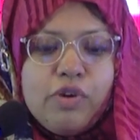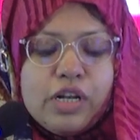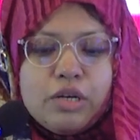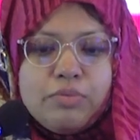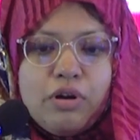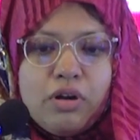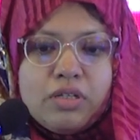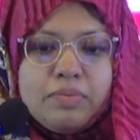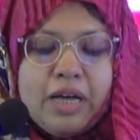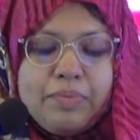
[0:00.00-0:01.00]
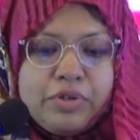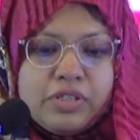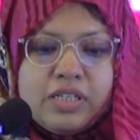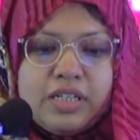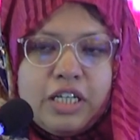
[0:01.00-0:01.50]
Welcome you all in my
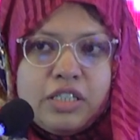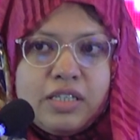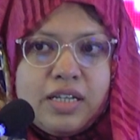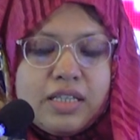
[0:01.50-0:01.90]
presentation,